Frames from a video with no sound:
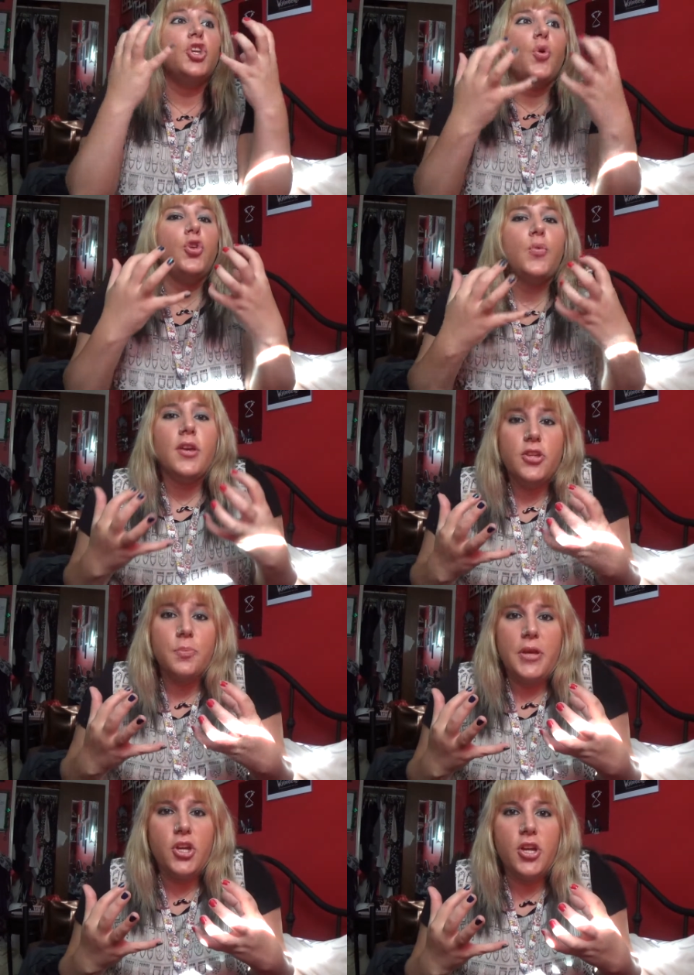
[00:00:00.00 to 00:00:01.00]
you, you get your
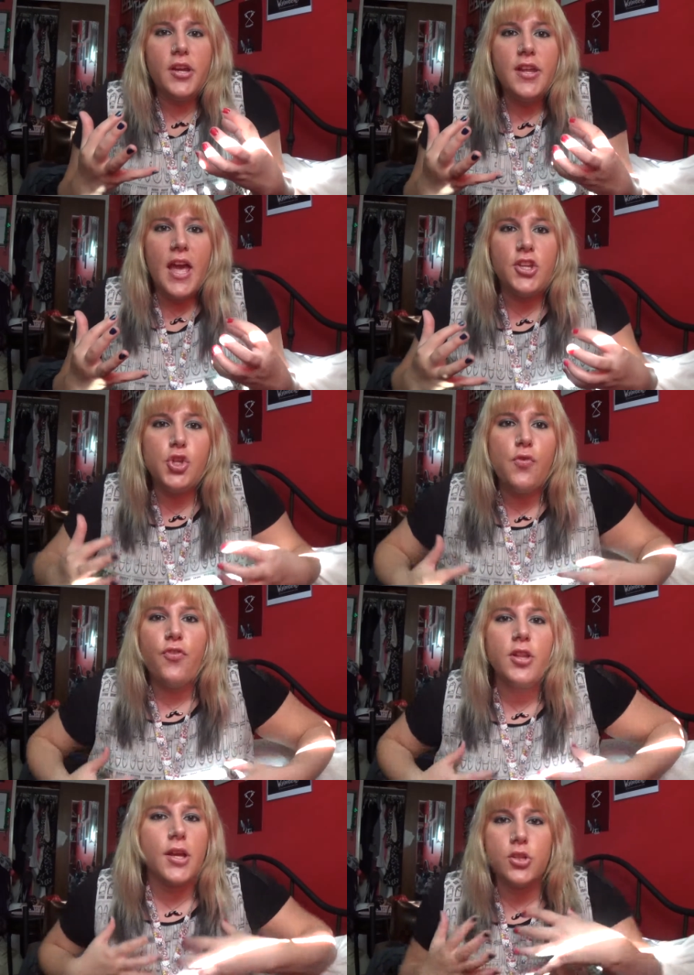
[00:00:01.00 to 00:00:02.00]
period and you
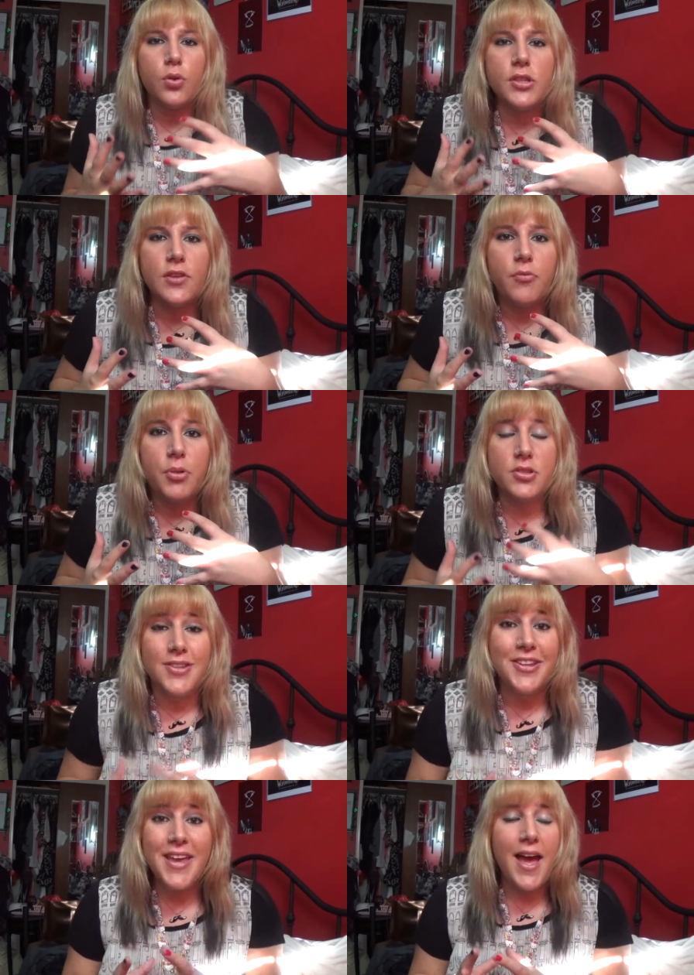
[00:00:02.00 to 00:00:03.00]
feel like a totally different
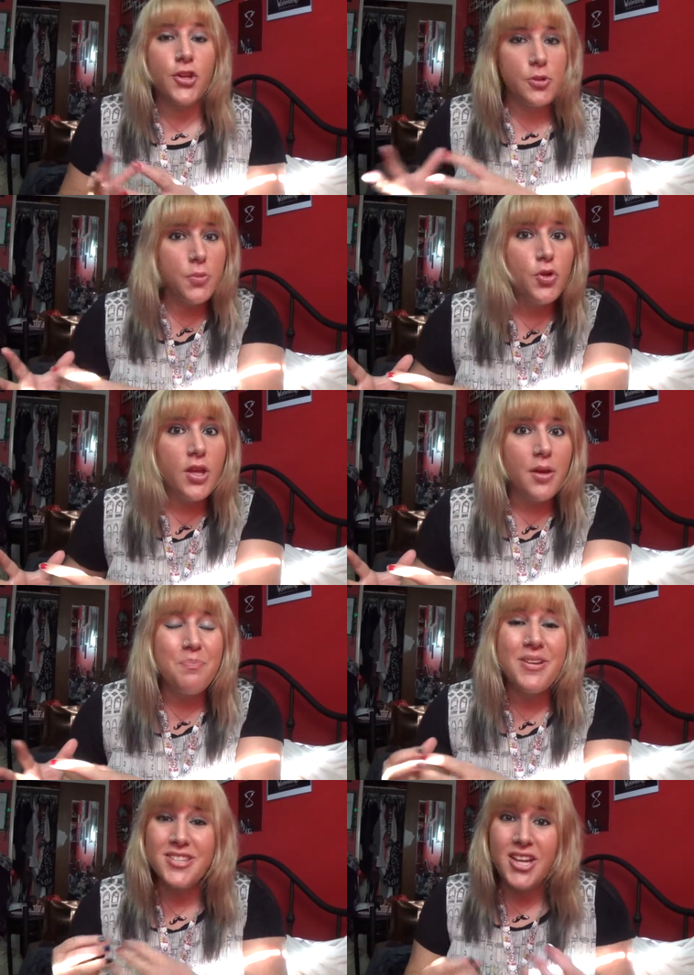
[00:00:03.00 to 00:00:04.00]
person. Yeah, you're moody,
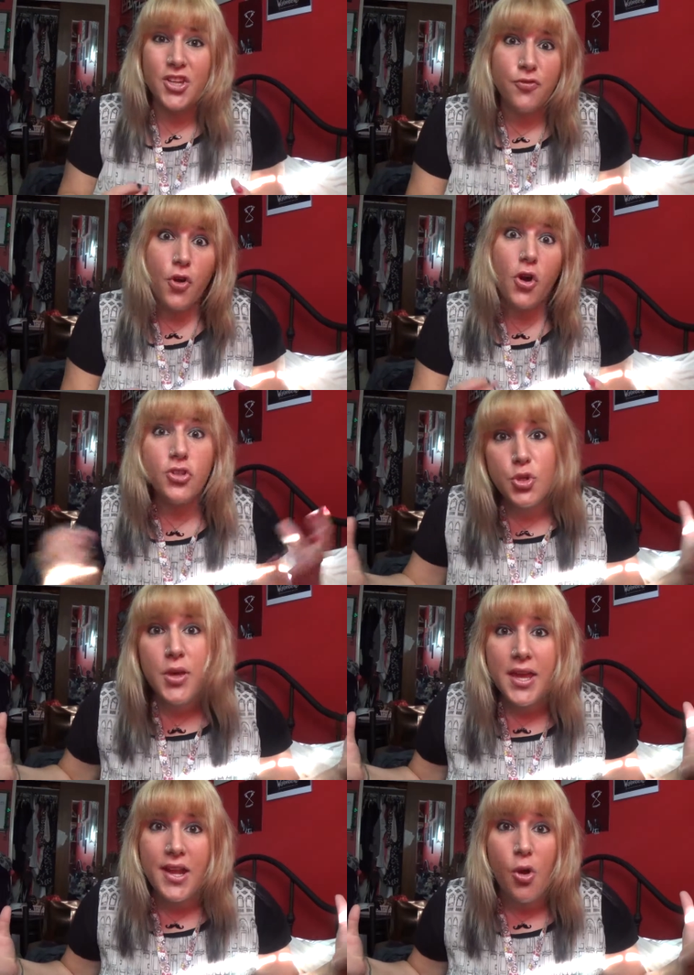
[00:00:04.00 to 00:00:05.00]
but it's not your fault. You
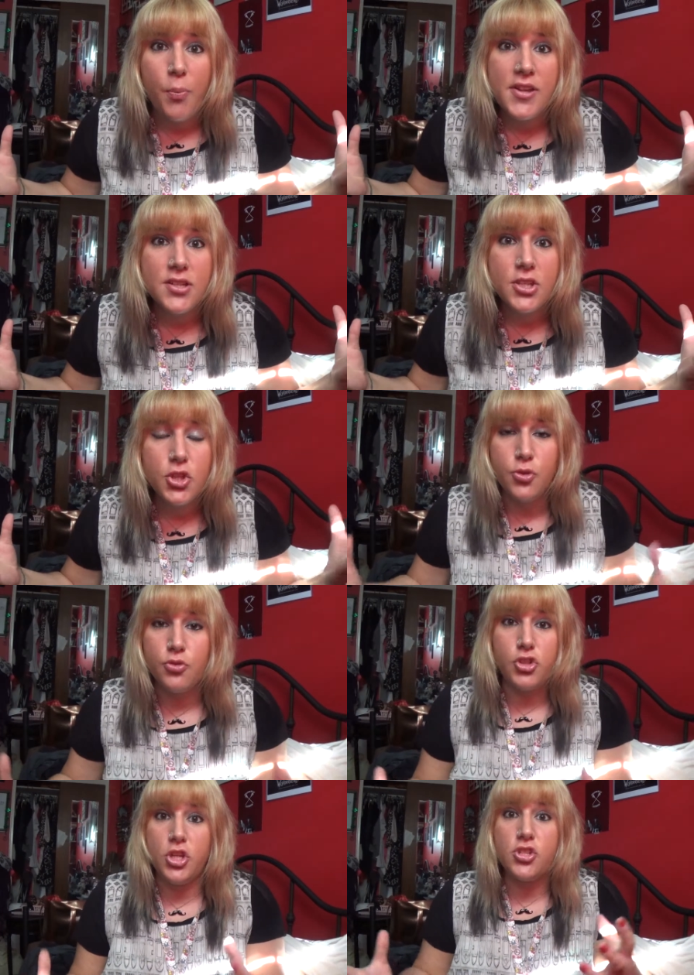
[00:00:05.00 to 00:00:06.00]
can't help it. You
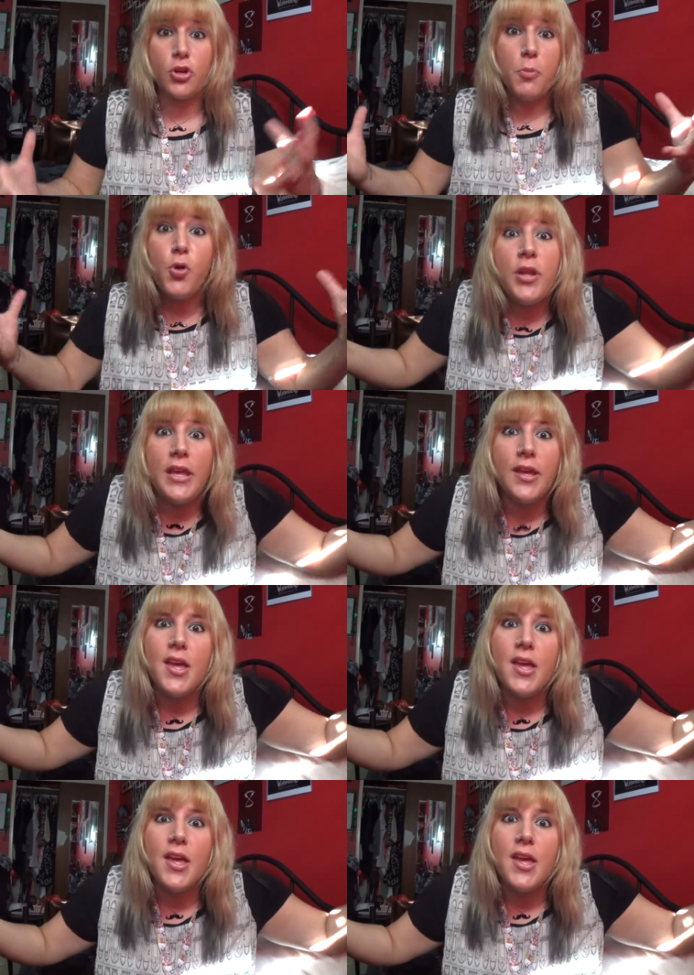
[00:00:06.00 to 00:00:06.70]
just are moody.